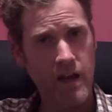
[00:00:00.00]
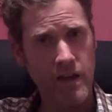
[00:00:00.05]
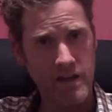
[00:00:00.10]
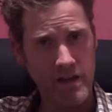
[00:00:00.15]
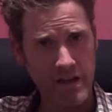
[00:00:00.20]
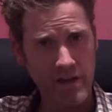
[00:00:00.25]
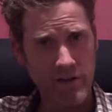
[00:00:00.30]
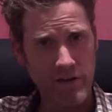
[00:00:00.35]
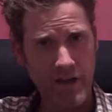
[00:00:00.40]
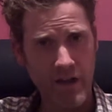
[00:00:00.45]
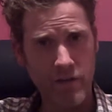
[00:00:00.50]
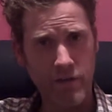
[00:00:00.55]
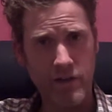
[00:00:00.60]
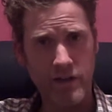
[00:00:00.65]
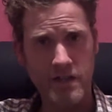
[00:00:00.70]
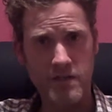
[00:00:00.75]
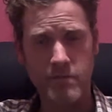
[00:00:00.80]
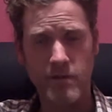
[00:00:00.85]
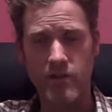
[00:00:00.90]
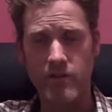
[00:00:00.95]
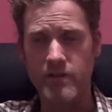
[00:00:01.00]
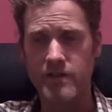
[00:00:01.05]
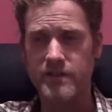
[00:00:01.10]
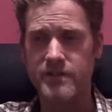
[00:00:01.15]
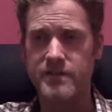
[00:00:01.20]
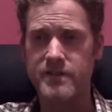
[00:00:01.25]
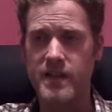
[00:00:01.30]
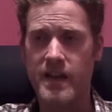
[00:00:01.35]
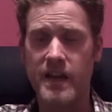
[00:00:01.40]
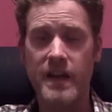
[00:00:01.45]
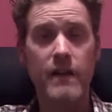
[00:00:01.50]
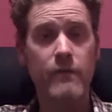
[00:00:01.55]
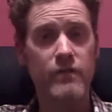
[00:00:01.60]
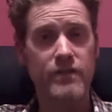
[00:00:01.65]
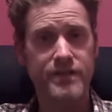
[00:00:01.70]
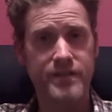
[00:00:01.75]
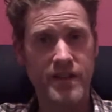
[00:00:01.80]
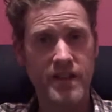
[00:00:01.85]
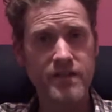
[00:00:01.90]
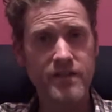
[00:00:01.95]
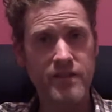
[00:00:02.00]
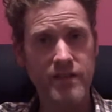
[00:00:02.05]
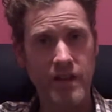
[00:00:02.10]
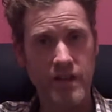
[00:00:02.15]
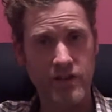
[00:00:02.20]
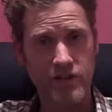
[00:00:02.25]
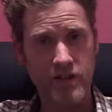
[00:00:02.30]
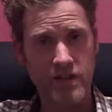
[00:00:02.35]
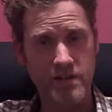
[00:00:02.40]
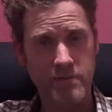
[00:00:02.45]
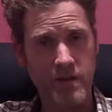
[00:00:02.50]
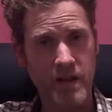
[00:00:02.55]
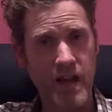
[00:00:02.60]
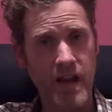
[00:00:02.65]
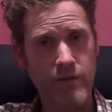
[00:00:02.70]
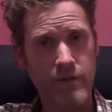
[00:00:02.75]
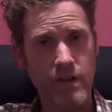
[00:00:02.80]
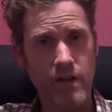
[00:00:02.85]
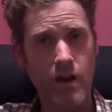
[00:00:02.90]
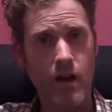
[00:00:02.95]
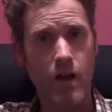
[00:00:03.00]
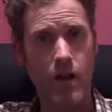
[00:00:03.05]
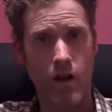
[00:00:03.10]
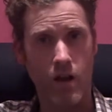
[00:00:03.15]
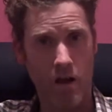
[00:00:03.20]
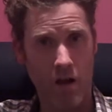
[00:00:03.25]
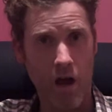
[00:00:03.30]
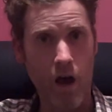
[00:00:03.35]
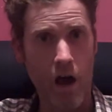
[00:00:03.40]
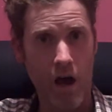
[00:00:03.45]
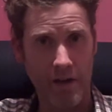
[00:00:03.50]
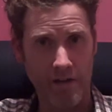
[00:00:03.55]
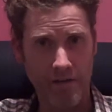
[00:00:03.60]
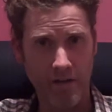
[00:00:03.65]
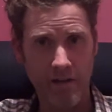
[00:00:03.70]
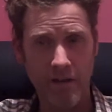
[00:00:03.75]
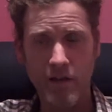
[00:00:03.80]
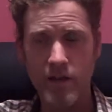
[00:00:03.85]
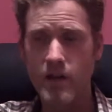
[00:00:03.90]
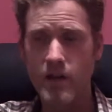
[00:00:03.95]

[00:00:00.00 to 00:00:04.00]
a near-death experience, and ever since then, she's been having a lot